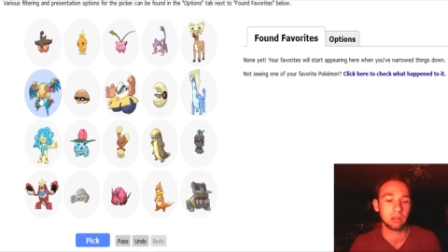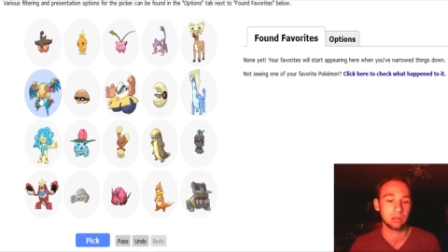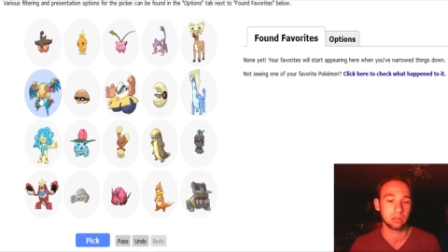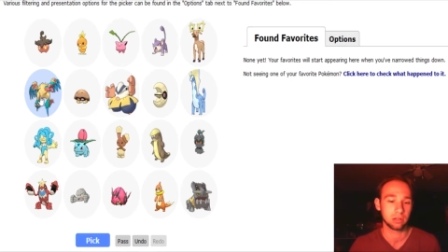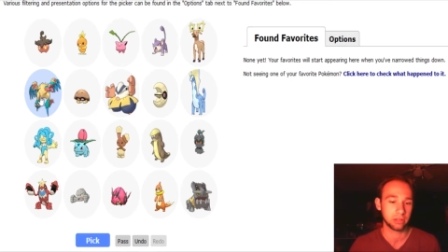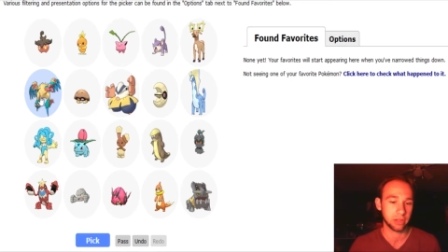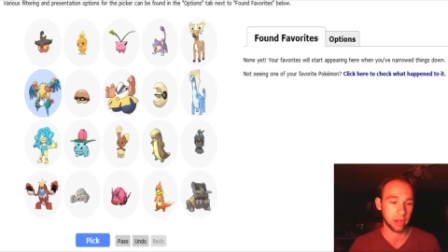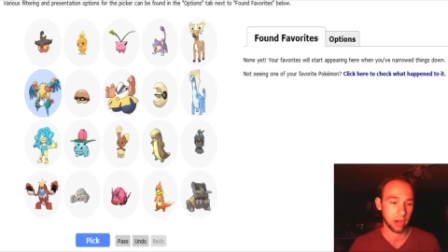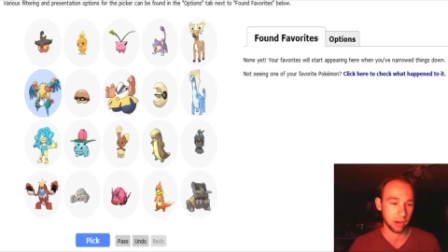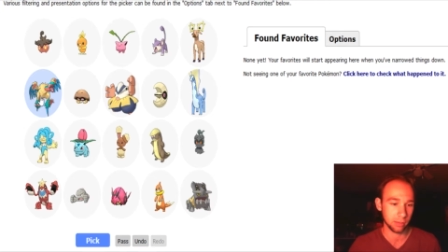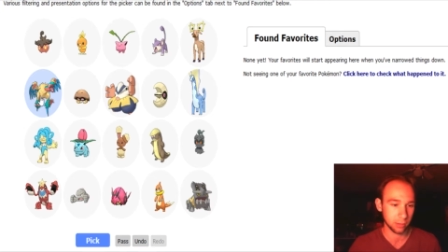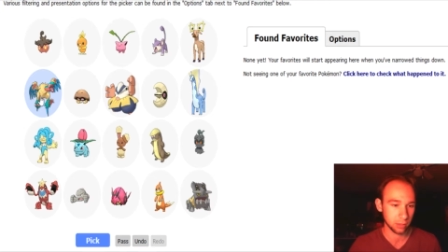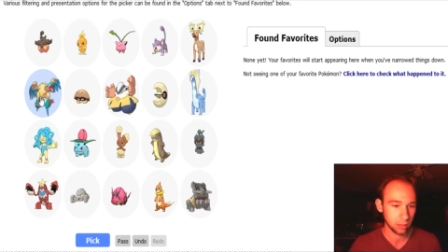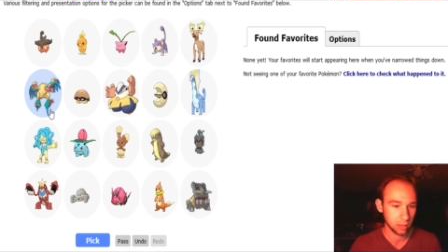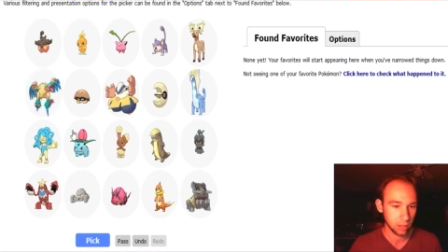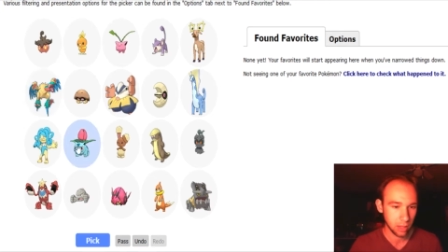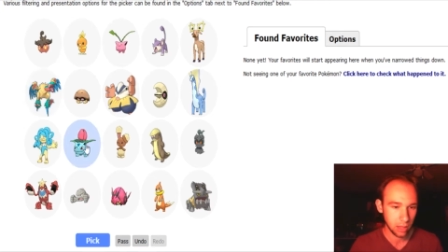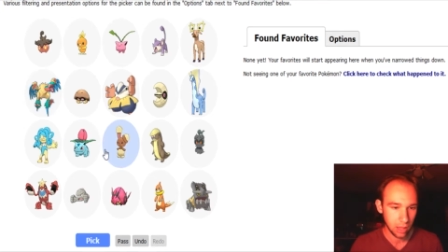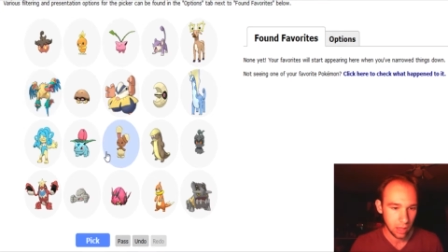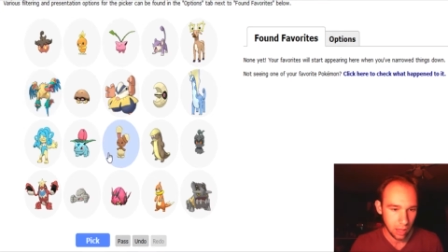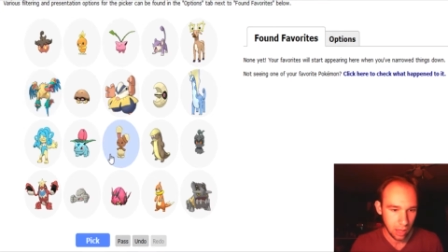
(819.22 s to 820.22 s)
Terrible.
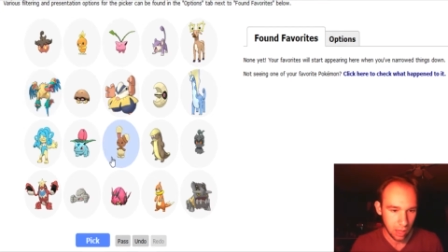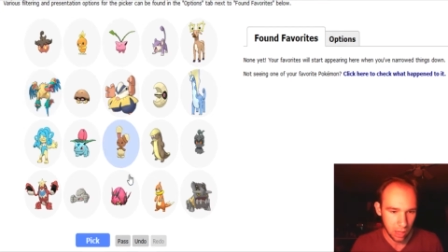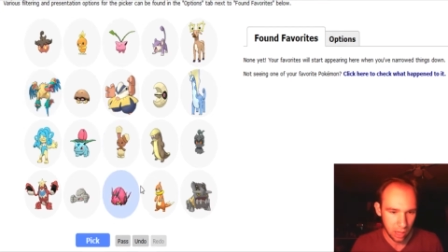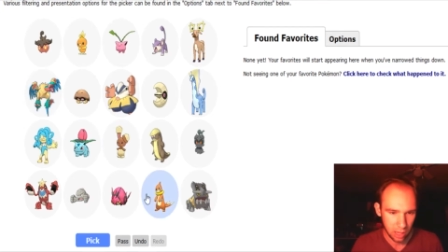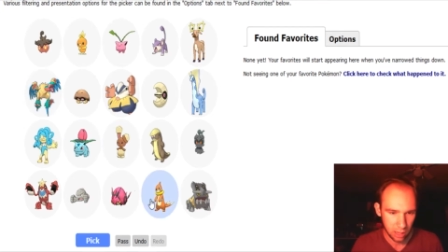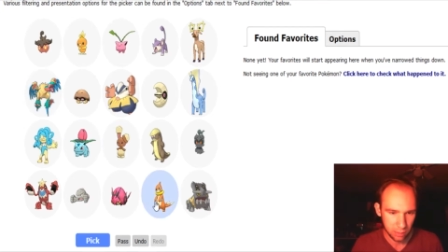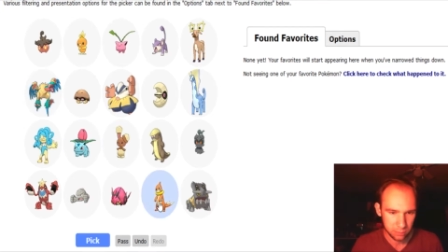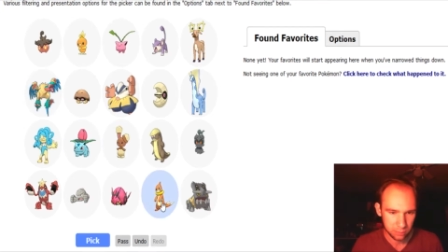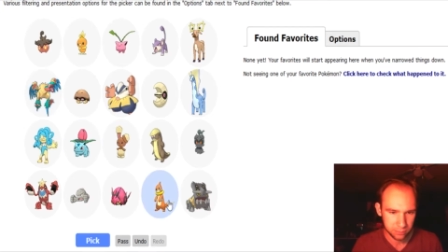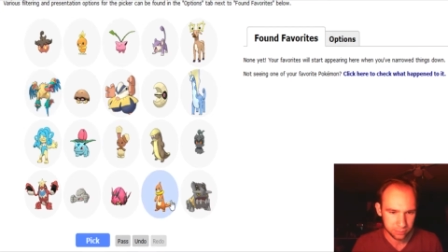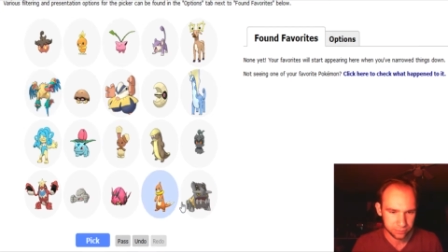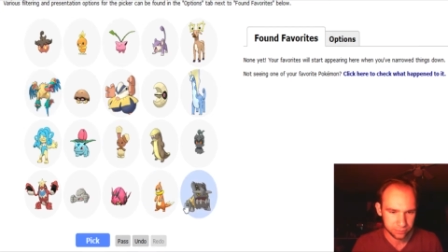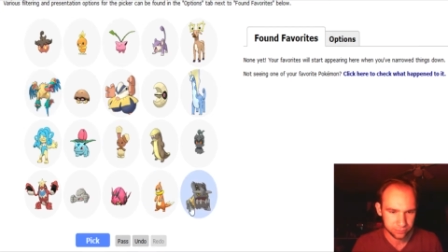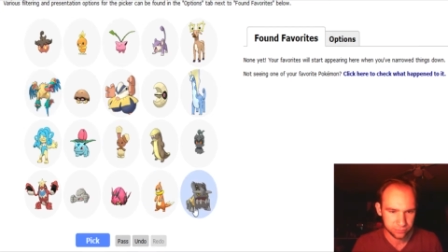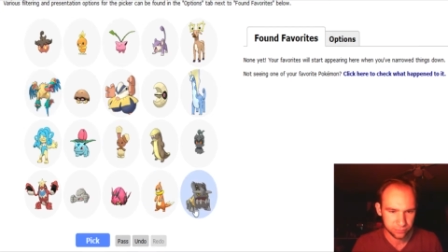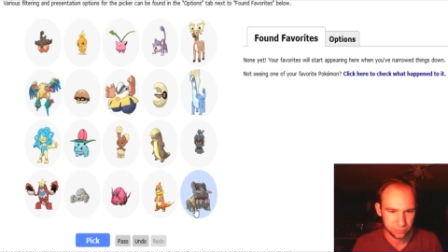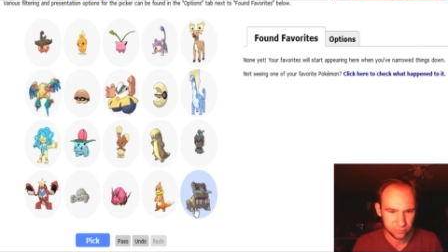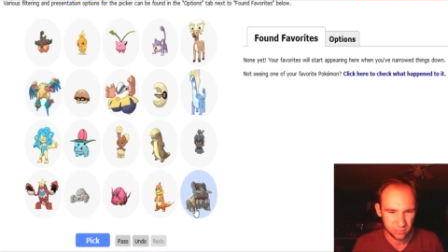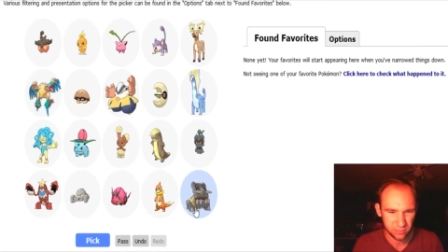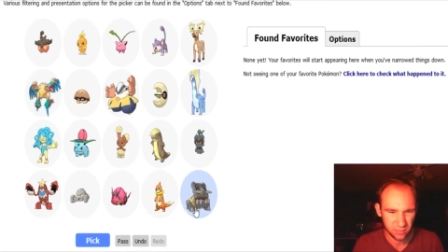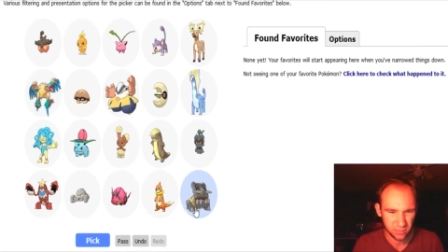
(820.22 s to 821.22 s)
Um,
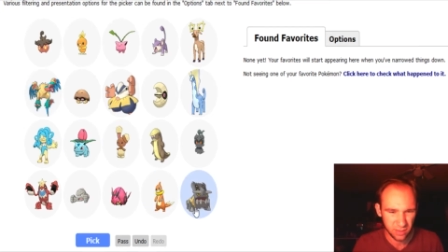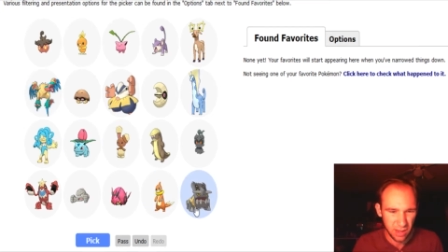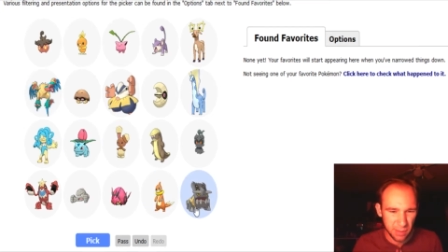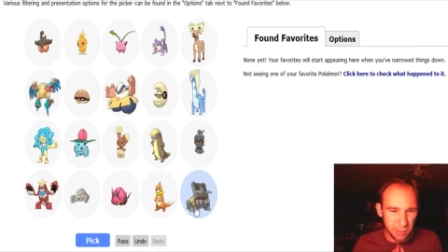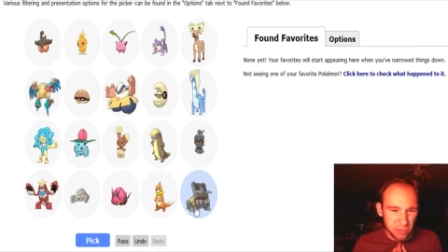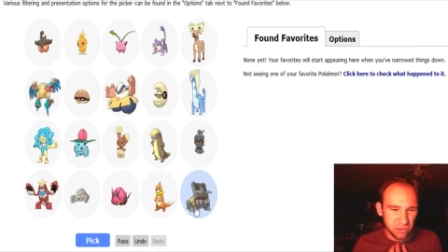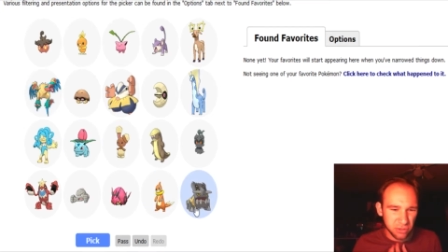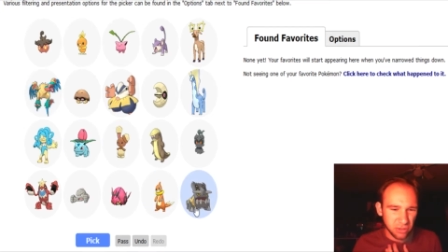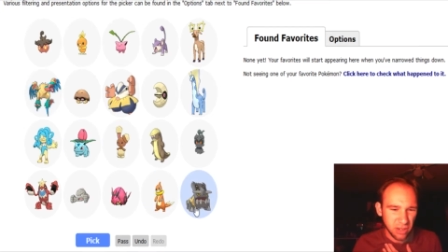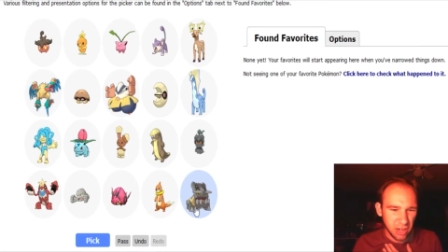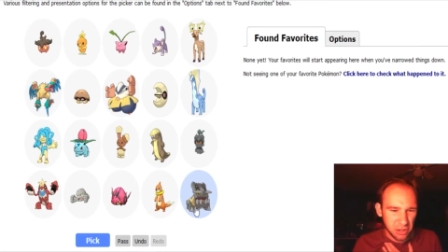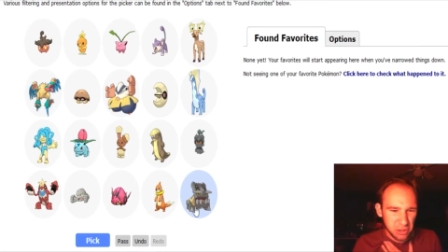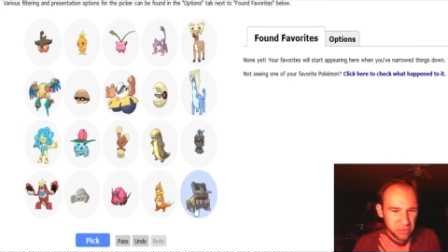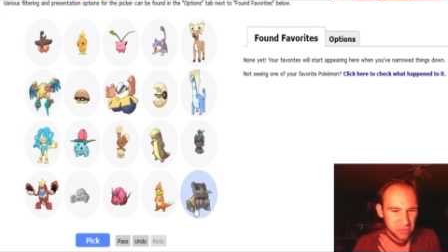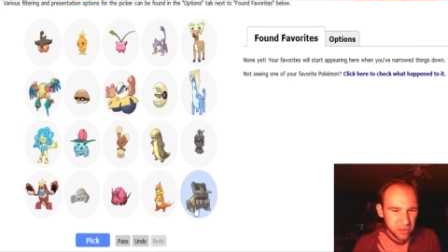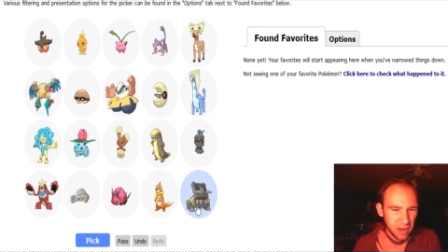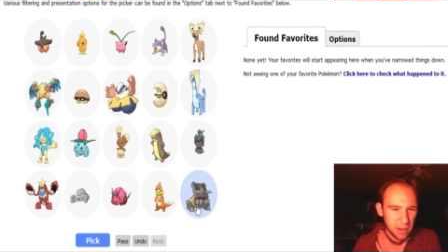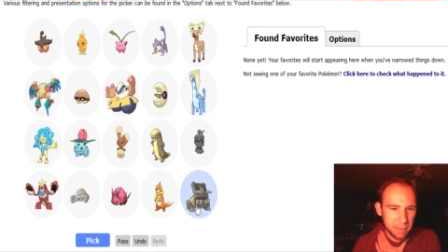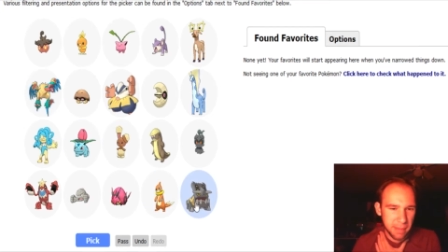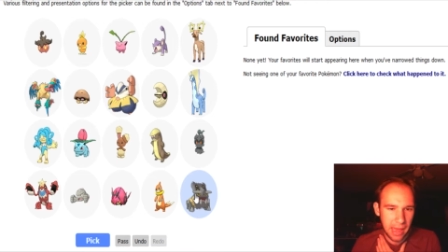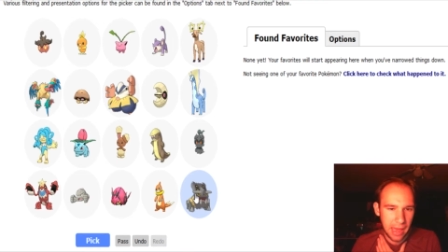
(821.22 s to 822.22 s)
I'm also not a huge fan
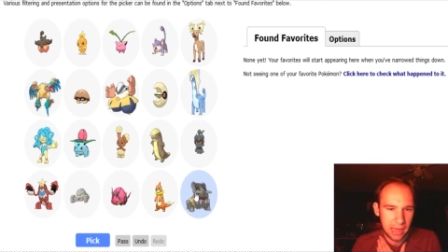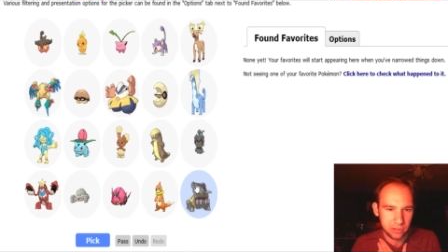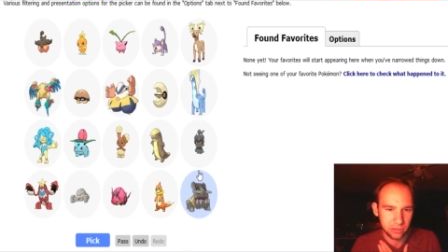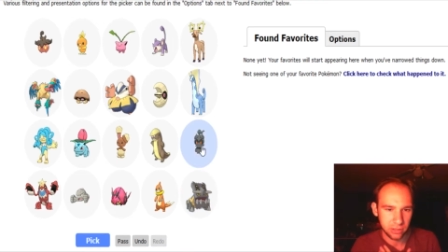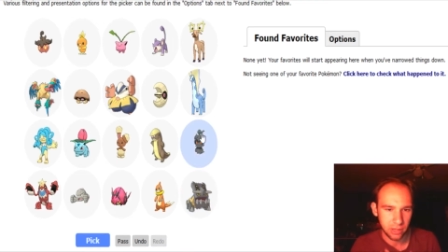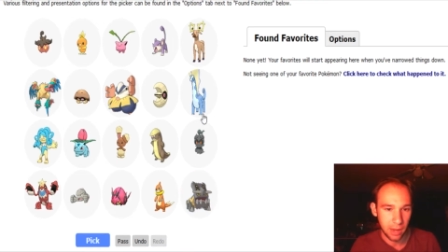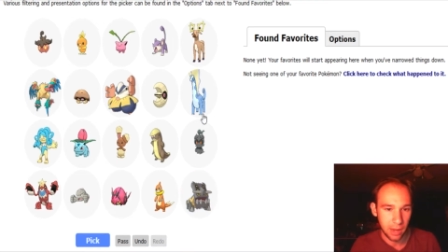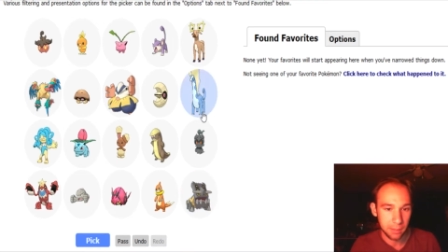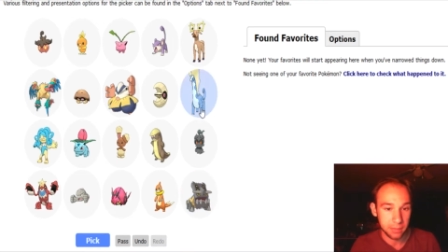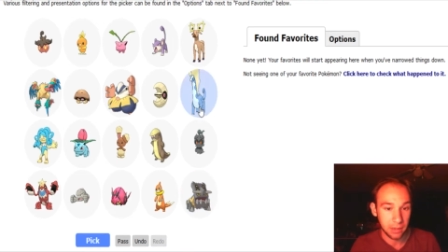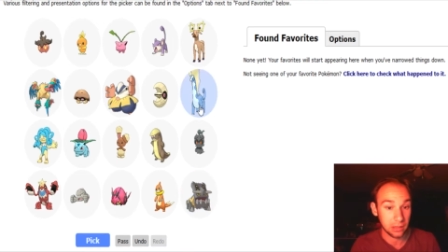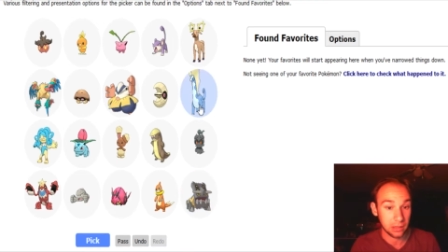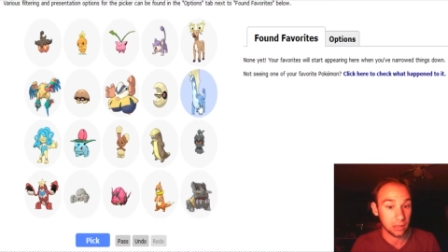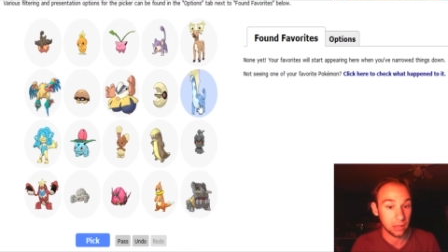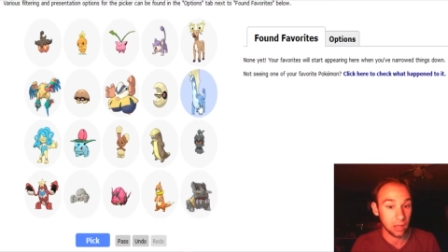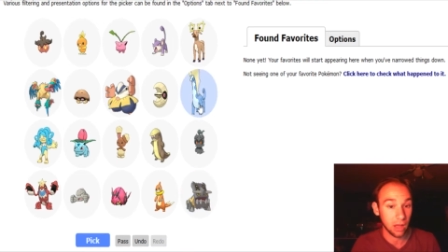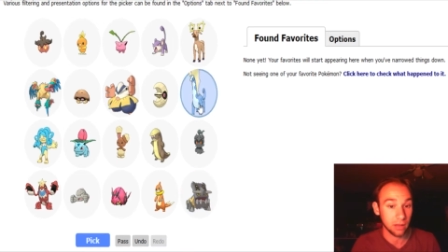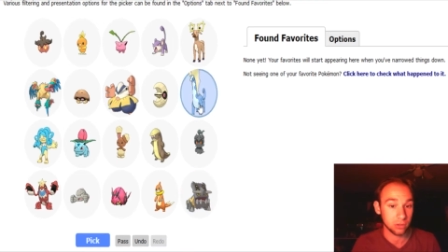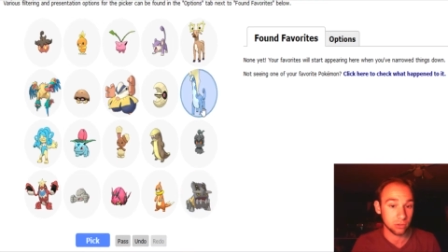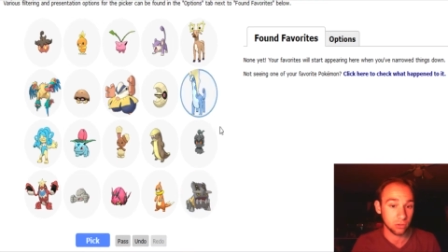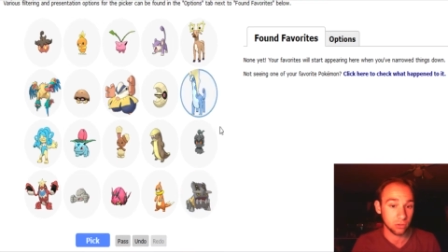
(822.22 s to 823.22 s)
of Bastiodon, but I
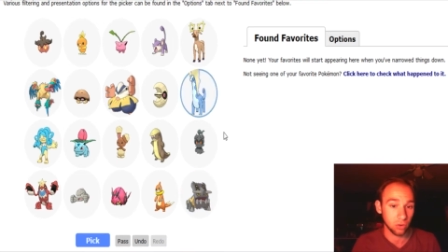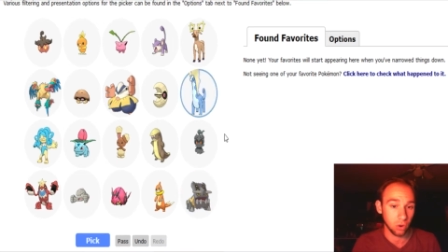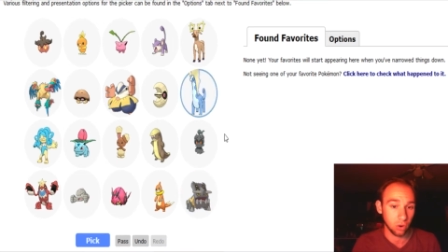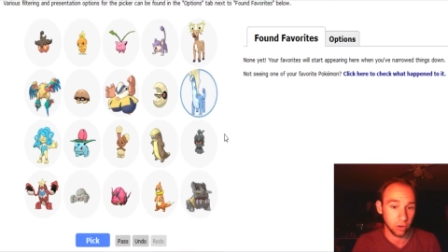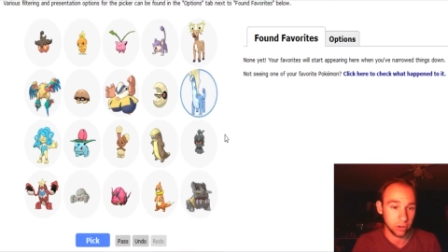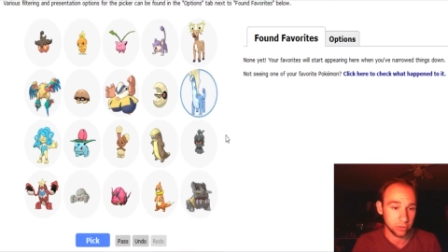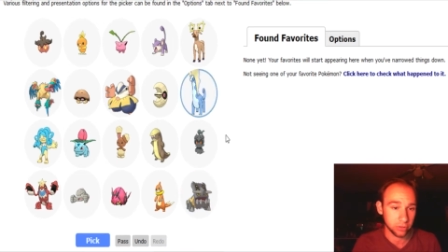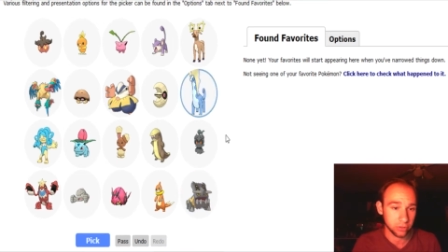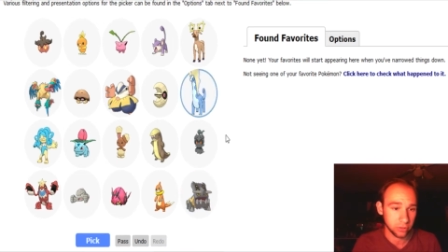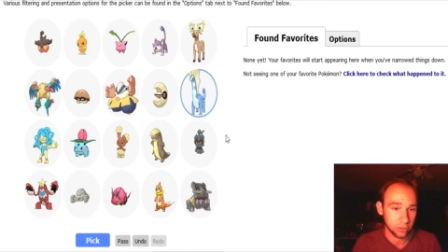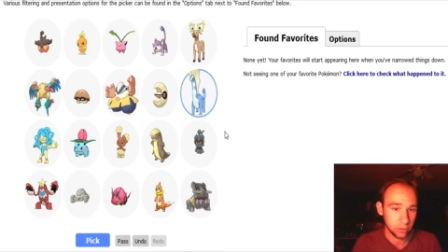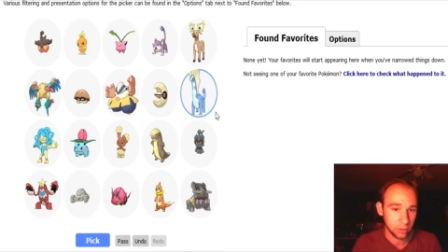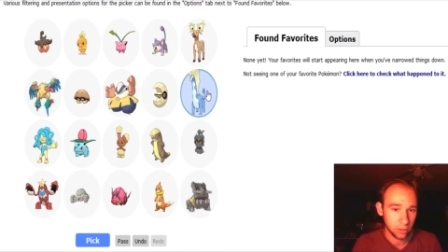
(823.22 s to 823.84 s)
love Aurorus.